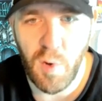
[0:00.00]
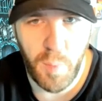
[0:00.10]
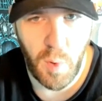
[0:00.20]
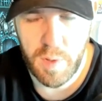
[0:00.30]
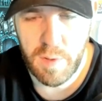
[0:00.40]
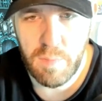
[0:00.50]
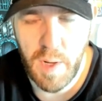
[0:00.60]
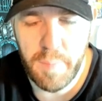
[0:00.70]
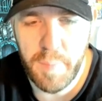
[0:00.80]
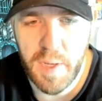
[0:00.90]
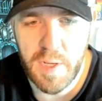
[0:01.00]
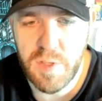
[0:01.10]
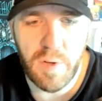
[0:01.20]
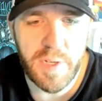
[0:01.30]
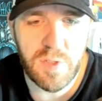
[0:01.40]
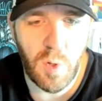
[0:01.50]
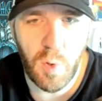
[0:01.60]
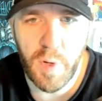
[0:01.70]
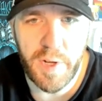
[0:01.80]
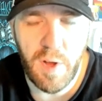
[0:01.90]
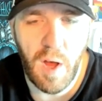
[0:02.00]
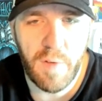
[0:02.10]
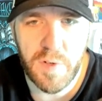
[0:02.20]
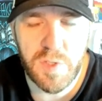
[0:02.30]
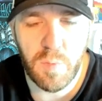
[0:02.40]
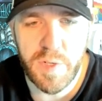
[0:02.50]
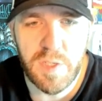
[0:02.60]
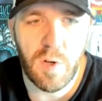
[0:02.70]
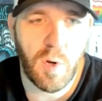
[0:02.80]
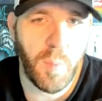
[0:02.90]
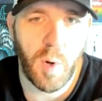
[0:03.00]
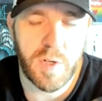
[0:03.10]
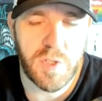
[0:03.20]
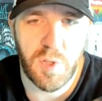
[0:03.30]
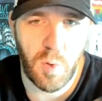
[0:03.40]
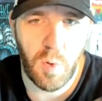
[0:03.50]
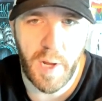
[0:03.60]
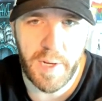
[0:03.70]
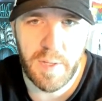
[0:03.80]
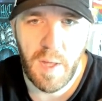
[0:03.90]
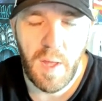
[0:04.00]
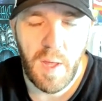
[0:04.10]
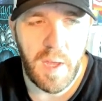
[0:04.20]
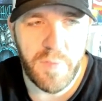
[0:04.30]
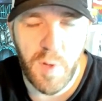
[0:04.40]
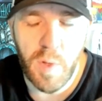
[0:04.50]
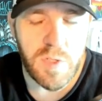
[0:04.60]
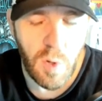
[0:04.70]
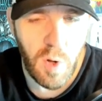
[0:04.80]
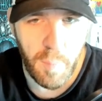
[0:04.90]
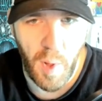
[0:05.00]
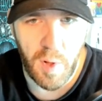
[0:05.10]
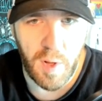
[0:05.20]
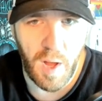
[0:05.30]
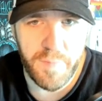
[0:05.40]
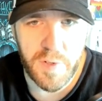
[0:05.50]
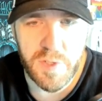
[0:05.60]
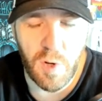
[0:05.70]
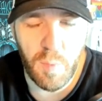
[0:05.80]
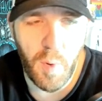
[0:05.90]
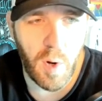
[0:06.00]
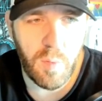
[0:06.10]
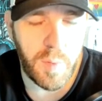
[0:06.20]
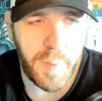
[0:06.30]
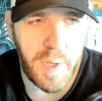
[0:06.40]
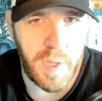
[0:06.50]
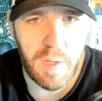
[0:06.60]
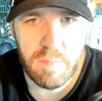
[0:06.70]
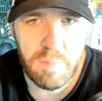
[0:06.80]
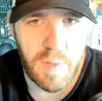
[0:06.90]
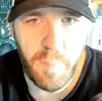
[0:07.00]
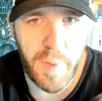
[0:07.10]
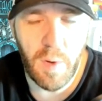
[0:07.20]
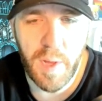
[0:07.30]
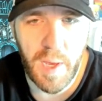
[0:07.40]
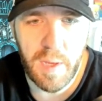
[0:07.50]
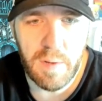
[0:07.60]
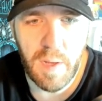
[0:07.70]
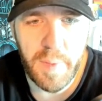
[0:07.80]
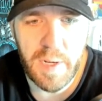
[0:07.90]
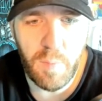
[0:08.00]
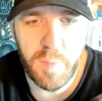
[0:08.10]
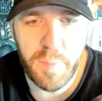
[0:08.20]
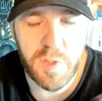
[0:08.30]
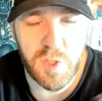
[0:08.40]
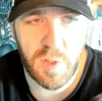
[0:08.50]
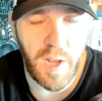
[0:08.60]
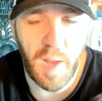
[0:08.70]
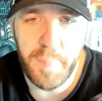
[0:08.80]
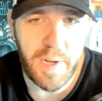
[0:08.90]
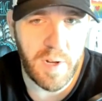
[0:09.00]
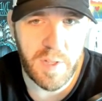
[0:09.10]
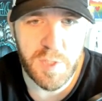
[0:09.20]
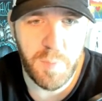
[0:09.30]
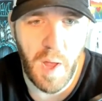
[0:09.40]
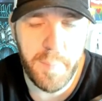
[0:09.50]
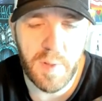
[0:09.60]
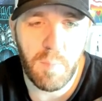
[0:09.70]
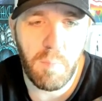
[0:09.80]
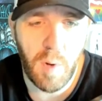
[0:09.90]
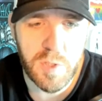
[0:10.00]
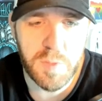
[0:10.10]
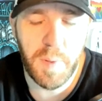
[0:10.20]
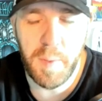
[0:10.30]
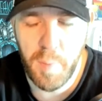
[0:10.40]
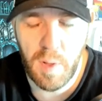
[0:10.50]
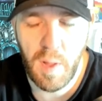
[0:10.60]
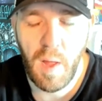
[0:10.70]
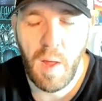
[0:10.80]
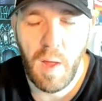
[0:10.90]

Urborg, right? Because there is no green coffers. The reason Urborg is so great, if there was no Cabal coffers, Urborg would be, it'd be okay. I mean, it would certainly not be nearly as popular. Most people,